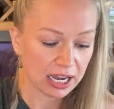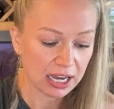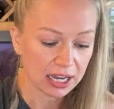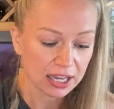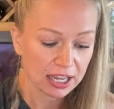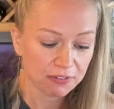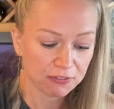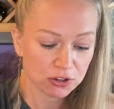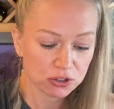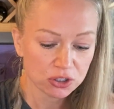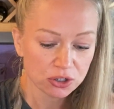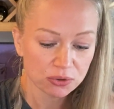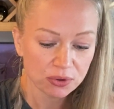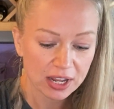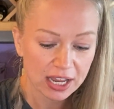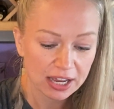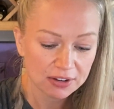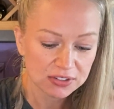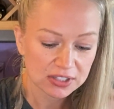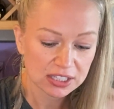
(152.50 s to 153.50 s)
If you don't
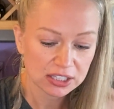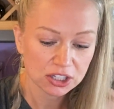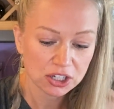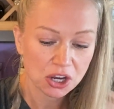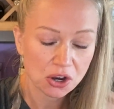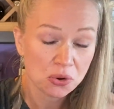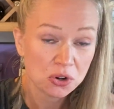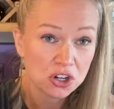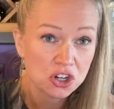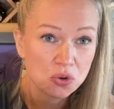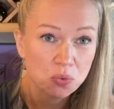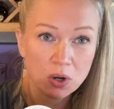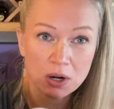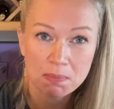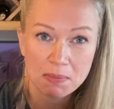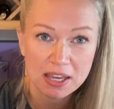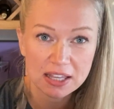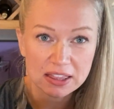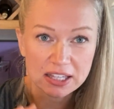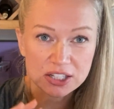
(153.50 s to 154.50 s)
have silicone and you want to
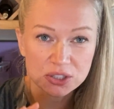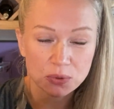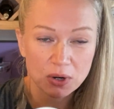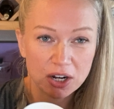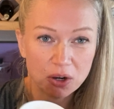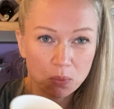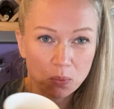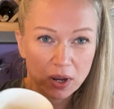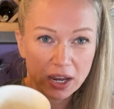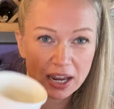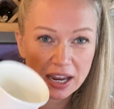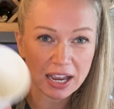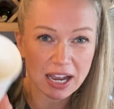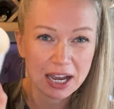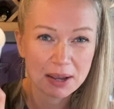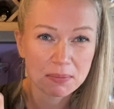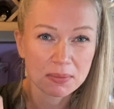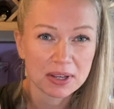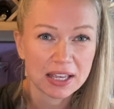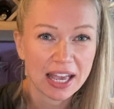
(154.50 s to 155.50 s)
make these right away,
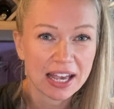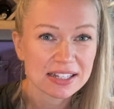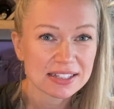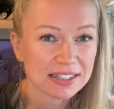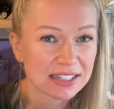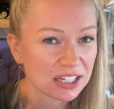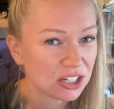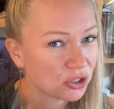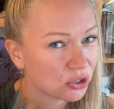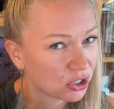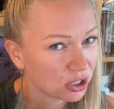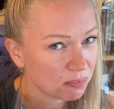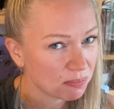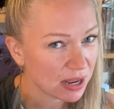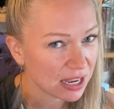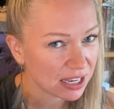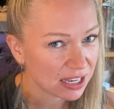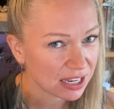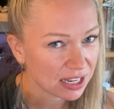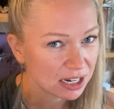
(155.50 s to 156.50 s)
I'm guessing you could
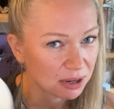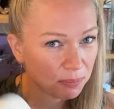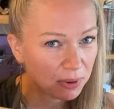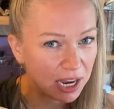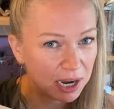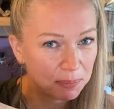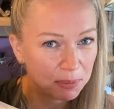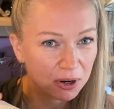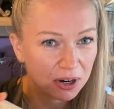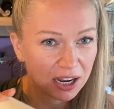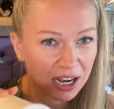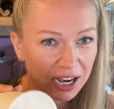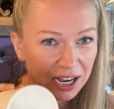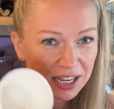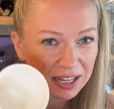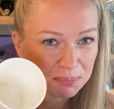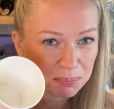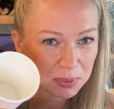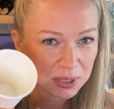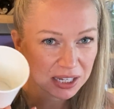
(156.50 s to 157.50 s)
make it in a paper
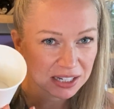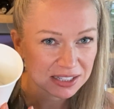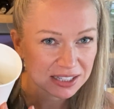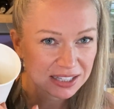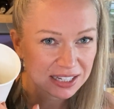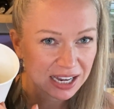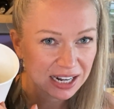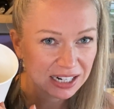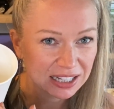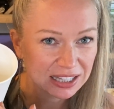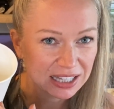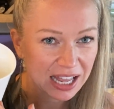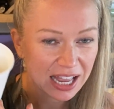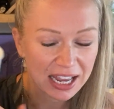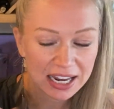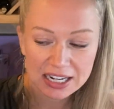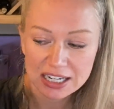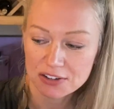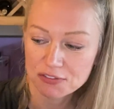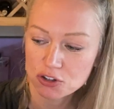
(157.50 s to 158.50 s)
cut because it's kind of
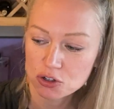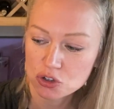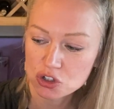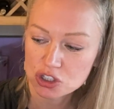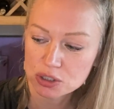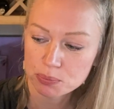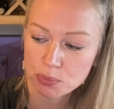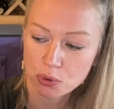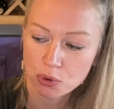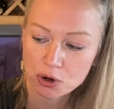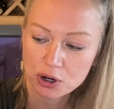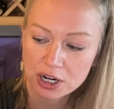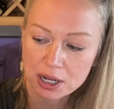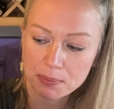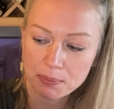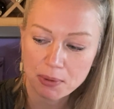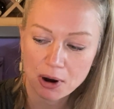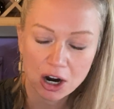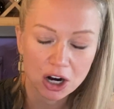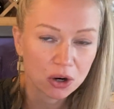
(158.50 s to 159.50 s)
lined if you just poured
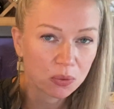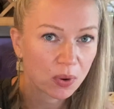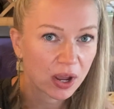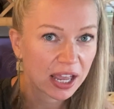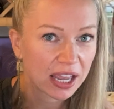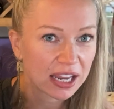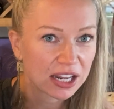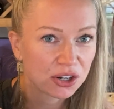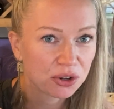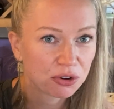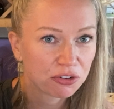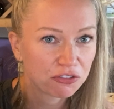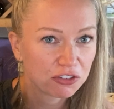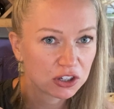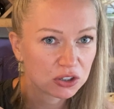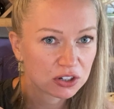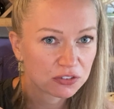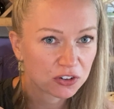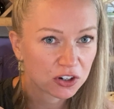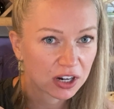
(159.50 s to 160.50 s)
it part way into a few
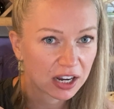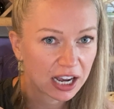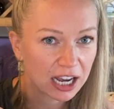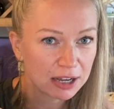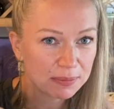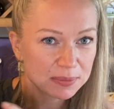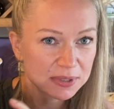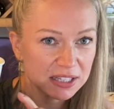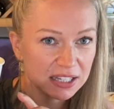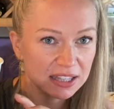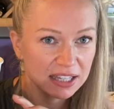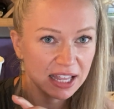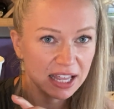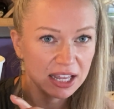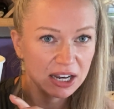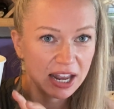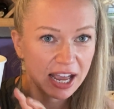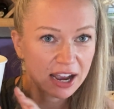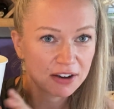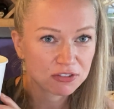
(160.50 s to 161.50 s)
different cups and
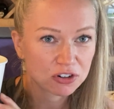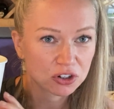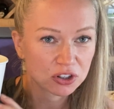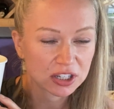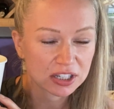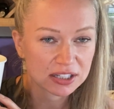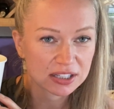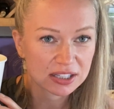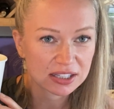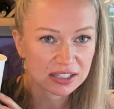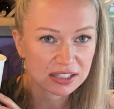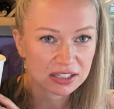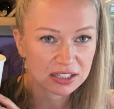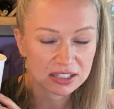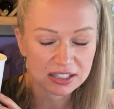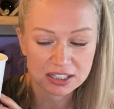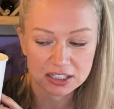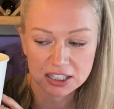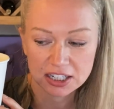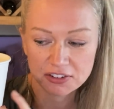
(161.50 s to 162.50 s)
then after this
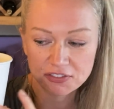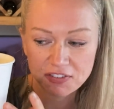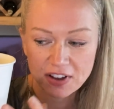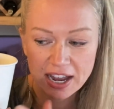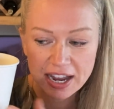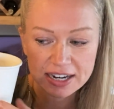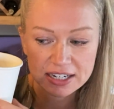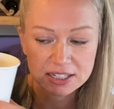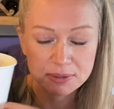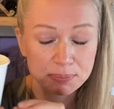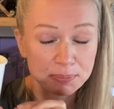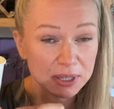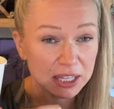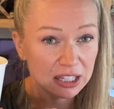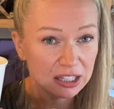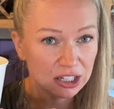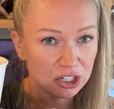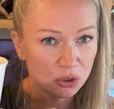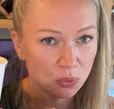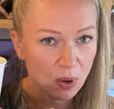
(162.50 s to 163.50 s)
solidified to
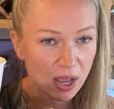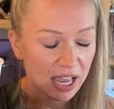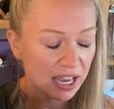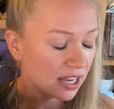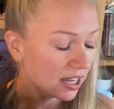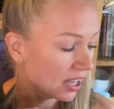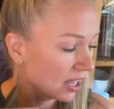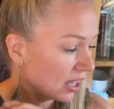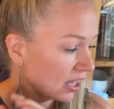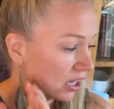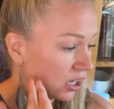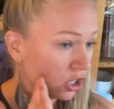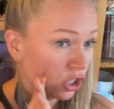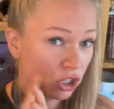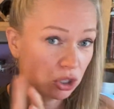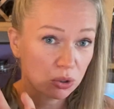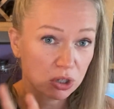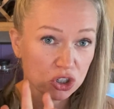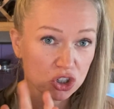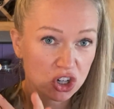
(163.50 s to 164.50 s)
peel it away.
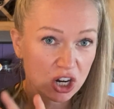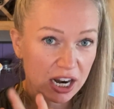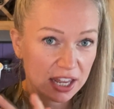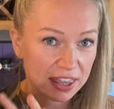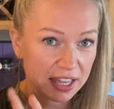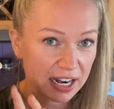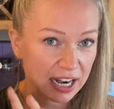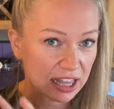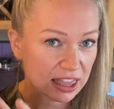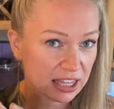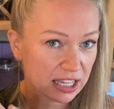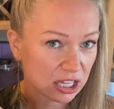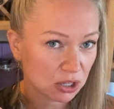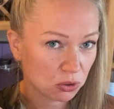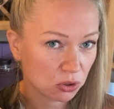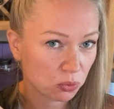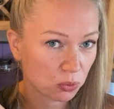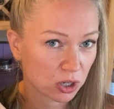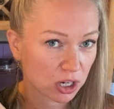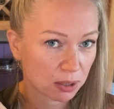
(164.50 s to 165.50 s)
You can try that. I think
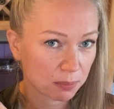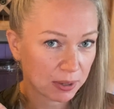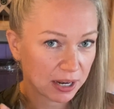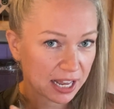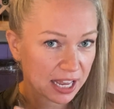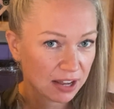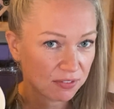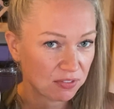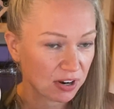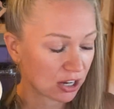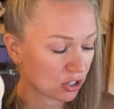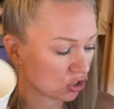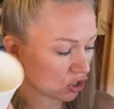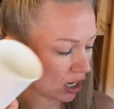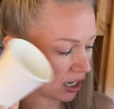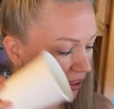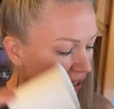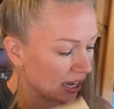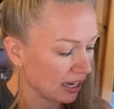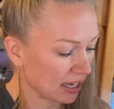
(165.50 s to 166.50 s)
it'll work, but I have not
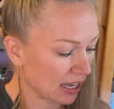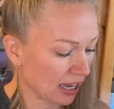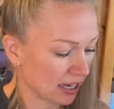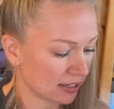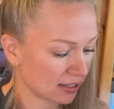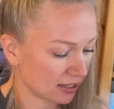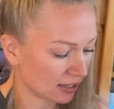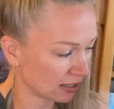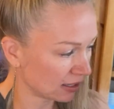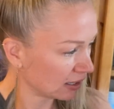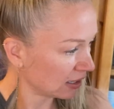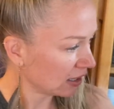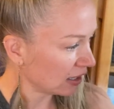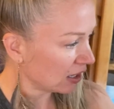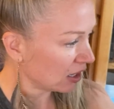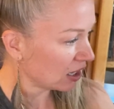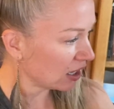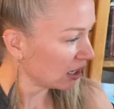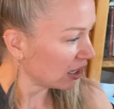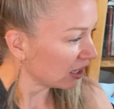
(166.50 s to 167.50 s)
tried that yet.
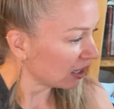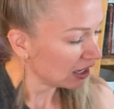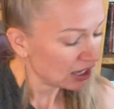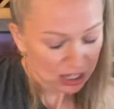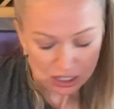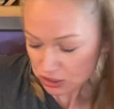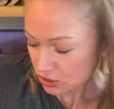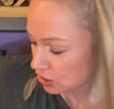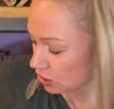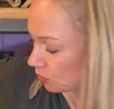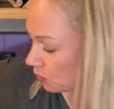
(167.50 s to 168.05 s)
So